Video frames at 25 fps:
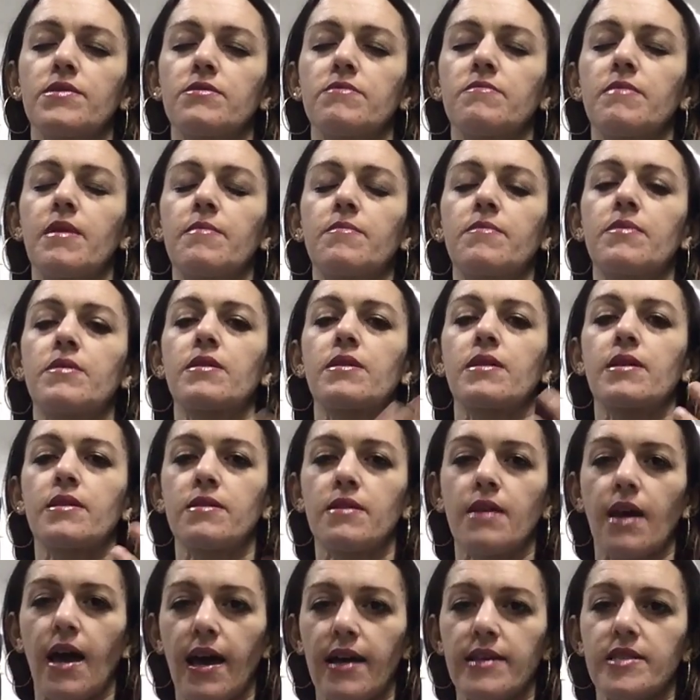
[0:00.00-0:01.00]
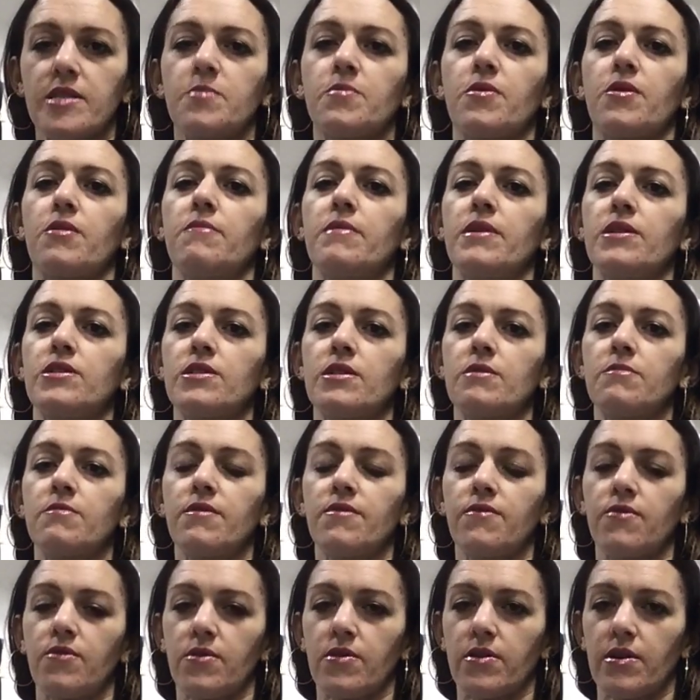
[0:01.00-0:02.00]
remember, ask permission
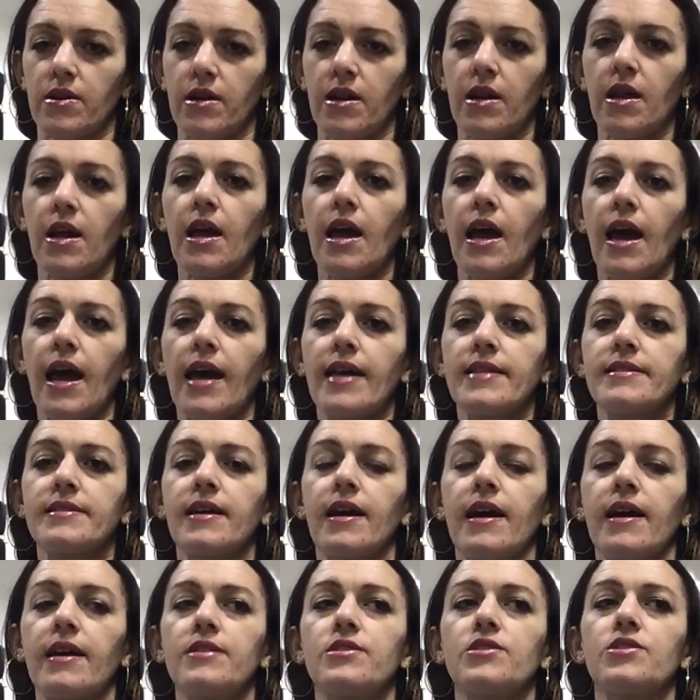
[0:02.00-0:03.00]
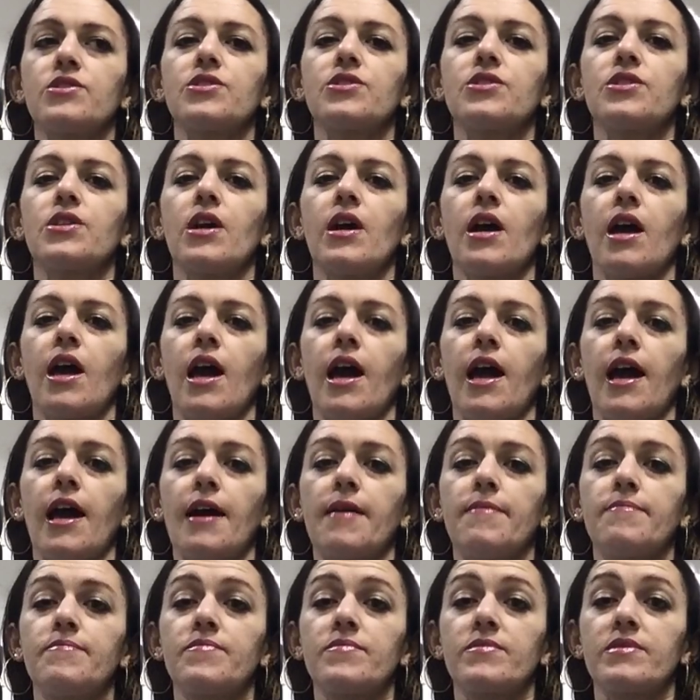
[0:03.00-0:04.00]
before I touch,
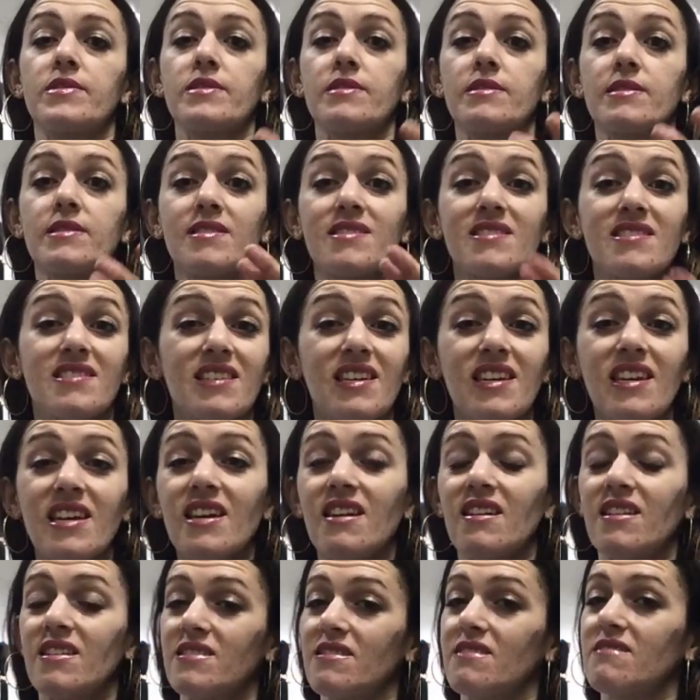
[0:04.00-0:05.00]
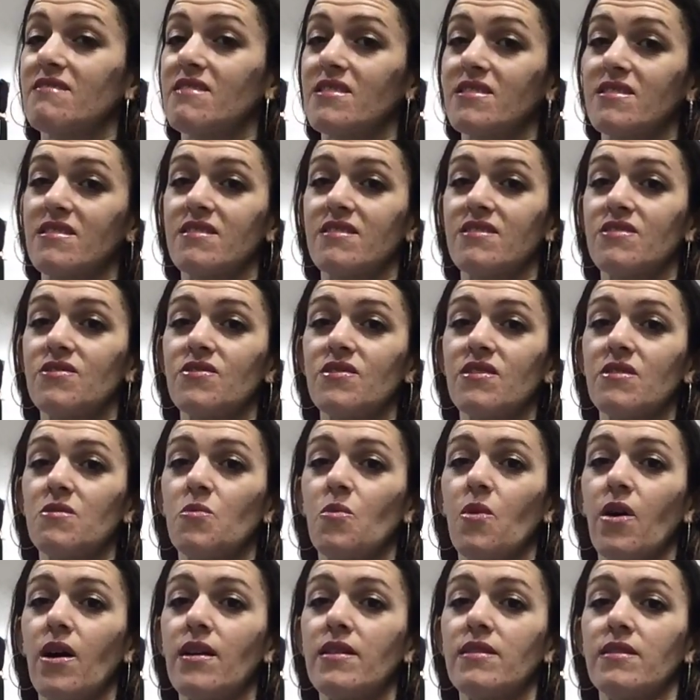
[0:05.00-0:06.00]
to see, does the
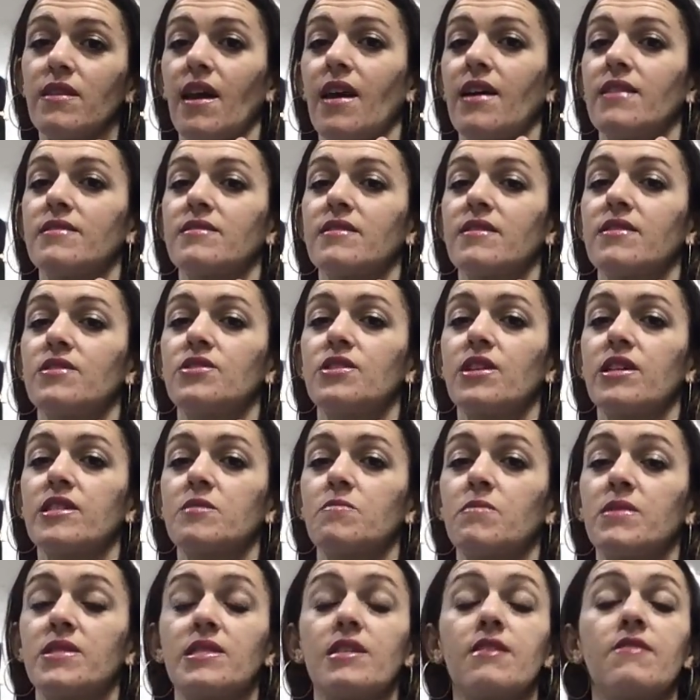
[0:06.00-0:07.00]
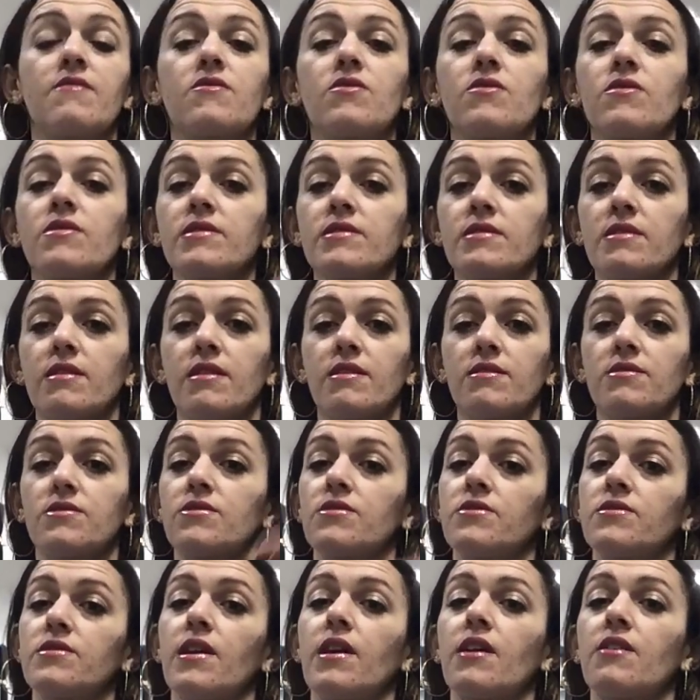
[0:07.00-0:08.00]
student want hands-on adjustments? And of course, there are
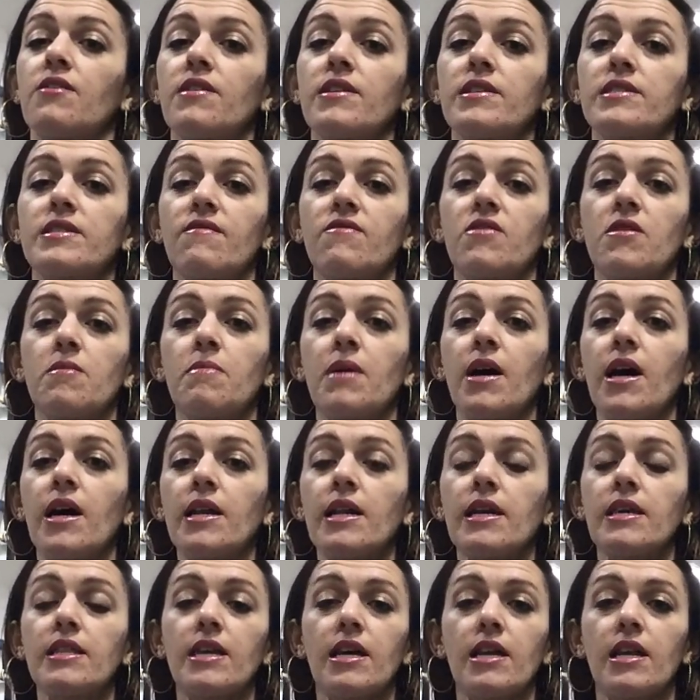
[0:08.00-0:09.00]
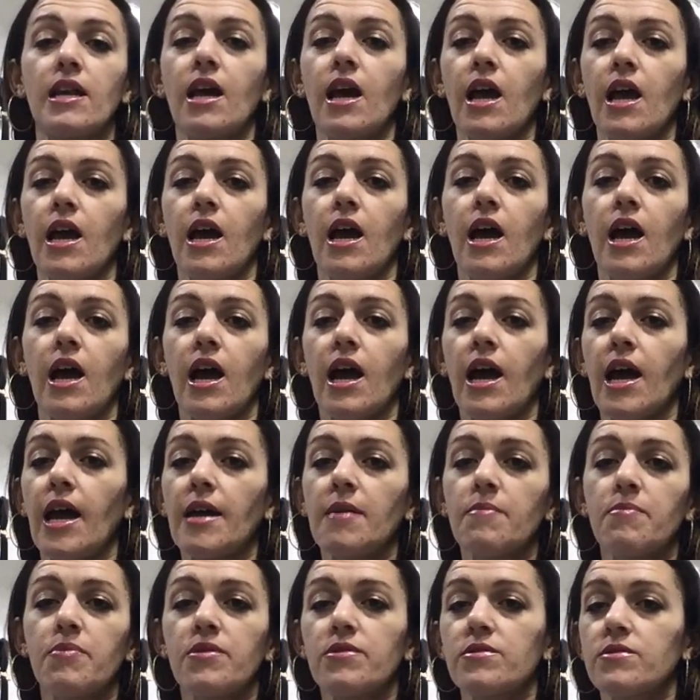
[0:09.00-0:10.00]
certain areas of the body that
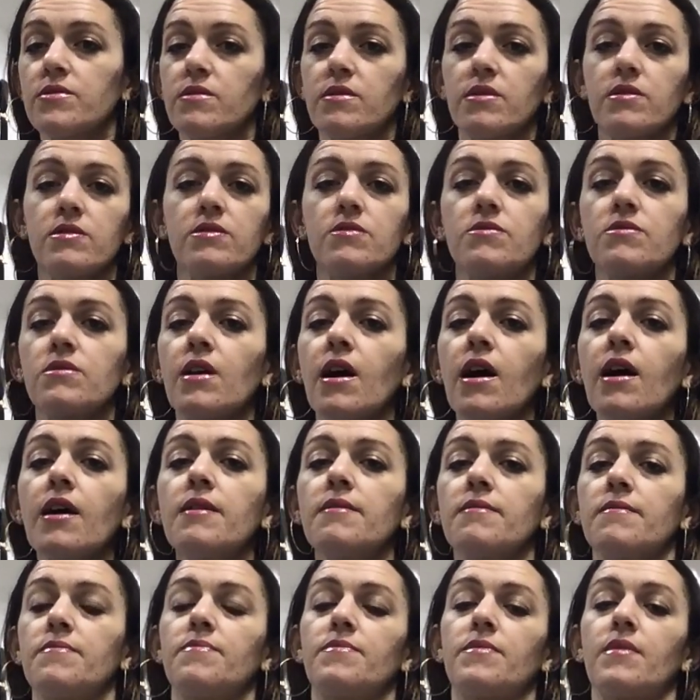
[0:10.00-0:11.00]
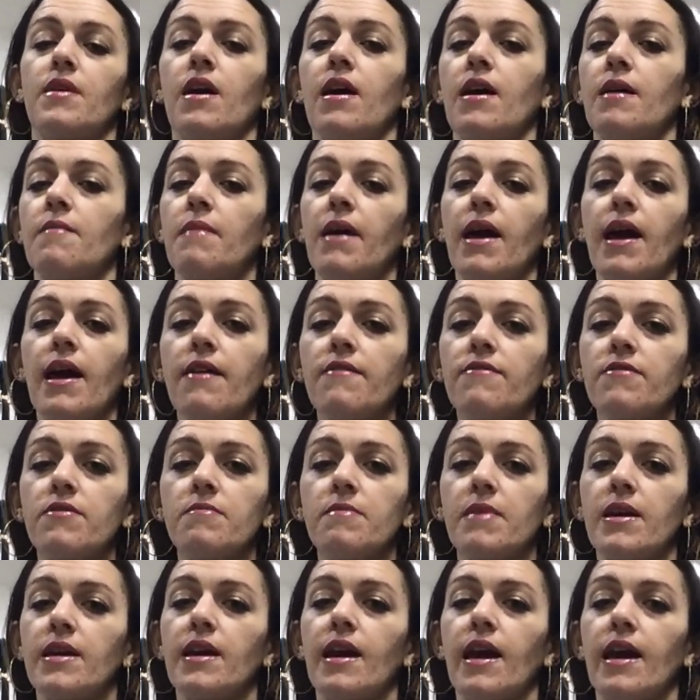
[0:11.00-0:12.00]
I personally do not ever
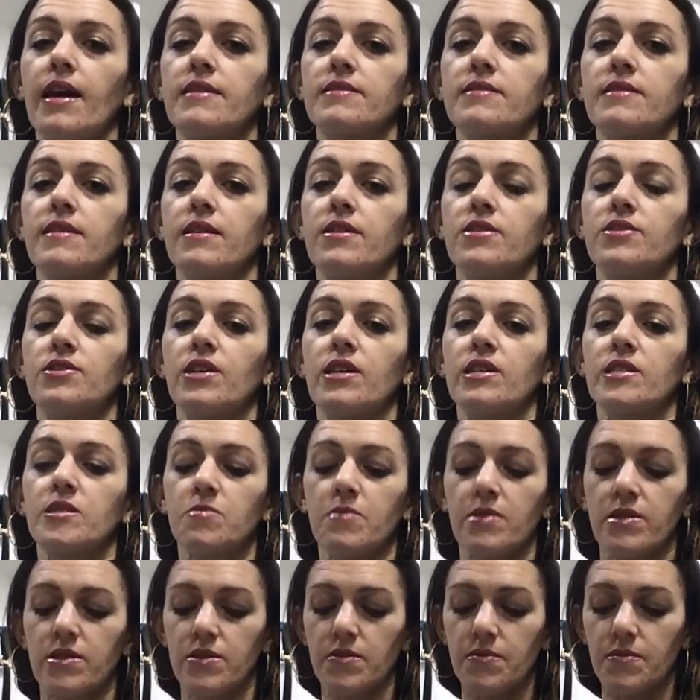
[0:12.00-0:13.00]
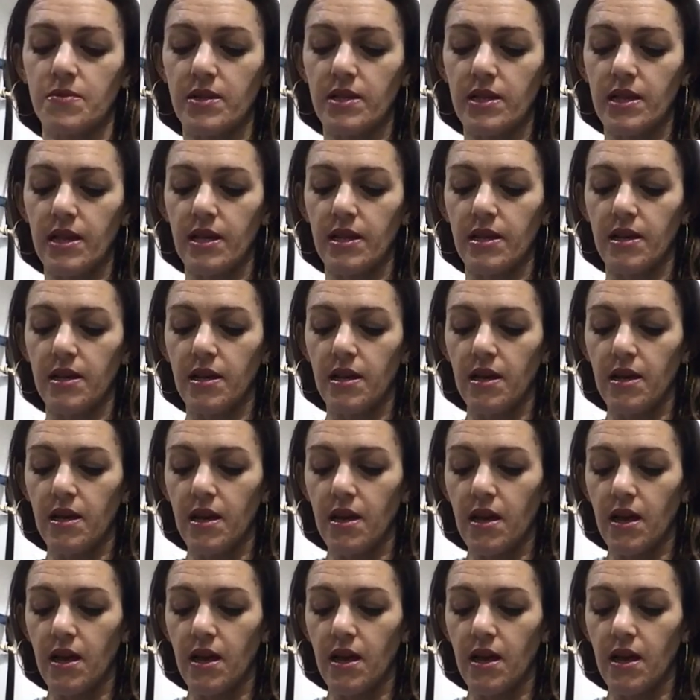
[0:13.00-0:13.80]
make hands-on adjustments, really.